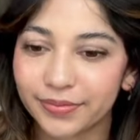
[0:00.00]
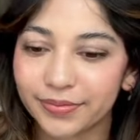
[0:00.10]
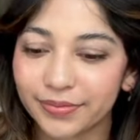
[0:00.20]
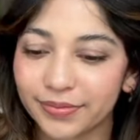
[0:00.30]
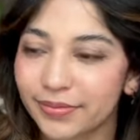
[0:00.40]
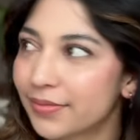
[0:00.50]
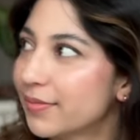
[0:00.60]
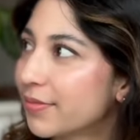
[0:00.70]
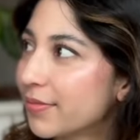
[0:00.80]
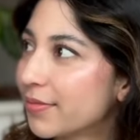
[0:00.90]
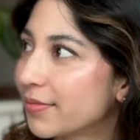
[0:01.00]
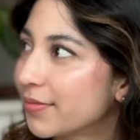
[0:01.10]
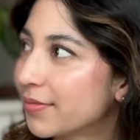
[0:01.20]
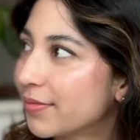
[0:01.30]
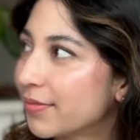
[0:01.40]

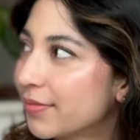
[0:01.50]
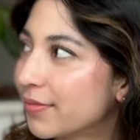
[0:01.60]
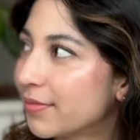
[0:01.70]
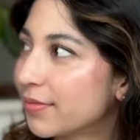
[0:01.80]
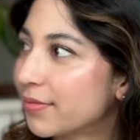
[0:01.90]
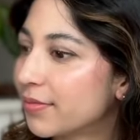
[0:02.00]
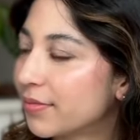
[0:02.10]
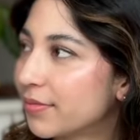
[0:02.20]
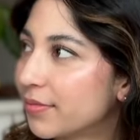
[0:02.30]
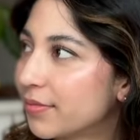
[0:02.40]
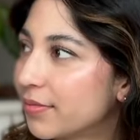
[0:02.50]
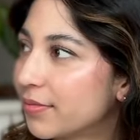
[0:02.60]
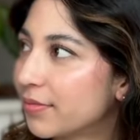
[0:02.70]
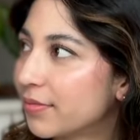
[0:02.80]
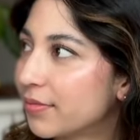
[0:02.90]

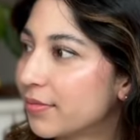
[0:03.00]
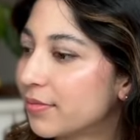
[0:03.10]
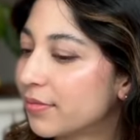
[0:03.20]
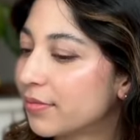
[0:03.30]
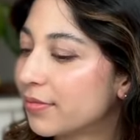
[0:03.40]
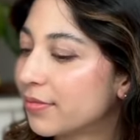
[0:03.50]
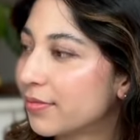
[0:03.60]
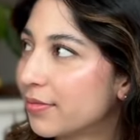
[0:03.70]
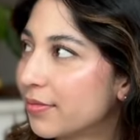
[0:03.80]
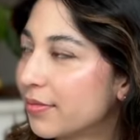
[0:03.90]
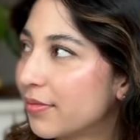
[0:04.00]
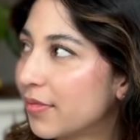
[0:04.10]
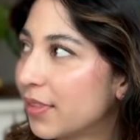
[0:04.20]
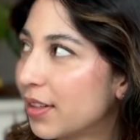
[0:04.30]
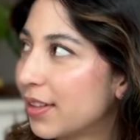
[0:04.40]

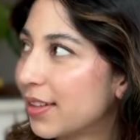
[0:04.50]
This person isn't speaking.